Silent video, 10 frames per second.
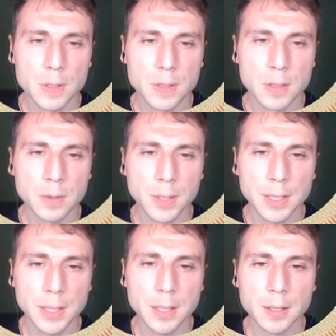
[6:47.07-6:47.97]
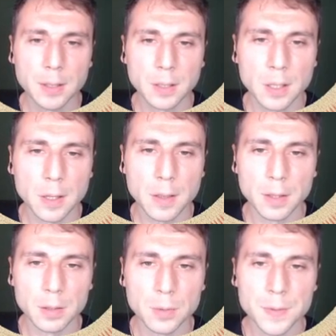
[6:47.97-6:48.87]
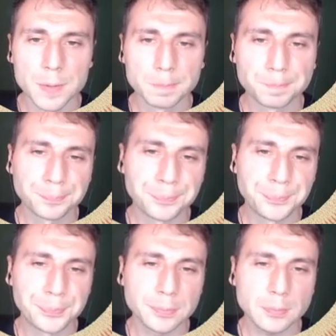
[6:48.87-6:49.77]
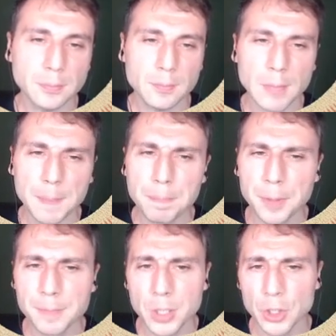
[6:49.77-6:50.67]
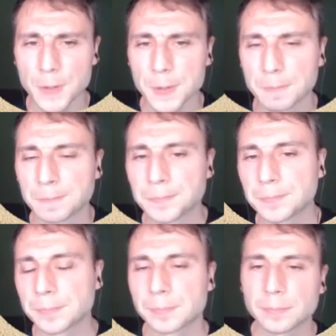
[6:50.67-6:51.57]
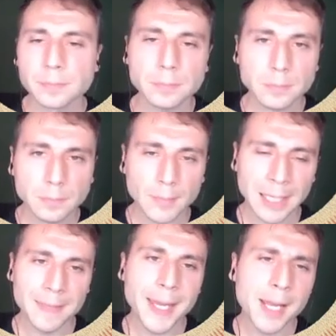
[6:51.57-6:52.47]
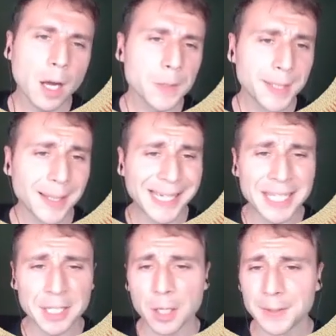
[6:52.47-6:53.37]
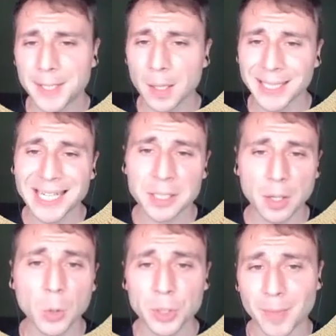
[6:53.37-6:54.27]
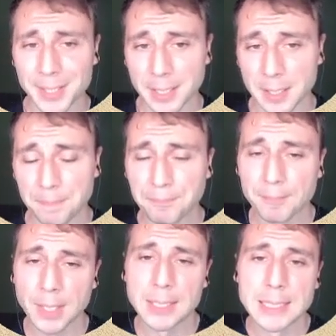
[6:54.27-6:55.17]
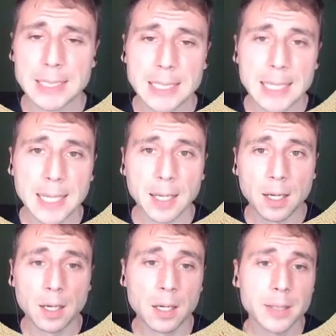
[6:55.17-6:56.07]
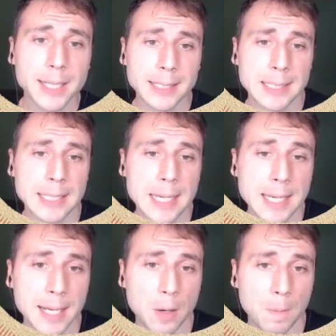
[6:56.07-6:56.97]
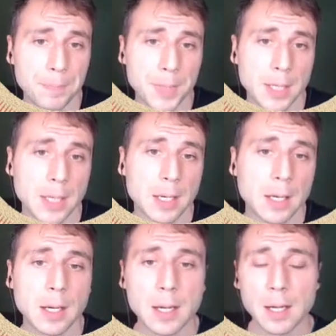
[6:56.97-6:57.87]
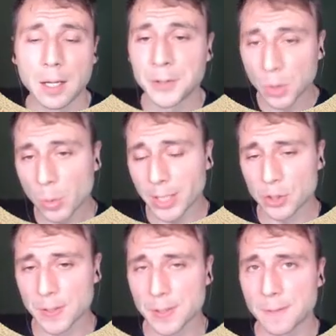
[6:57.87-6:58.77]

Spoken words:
So here, those permissions. They are delegated automatically. All right, now, two questions.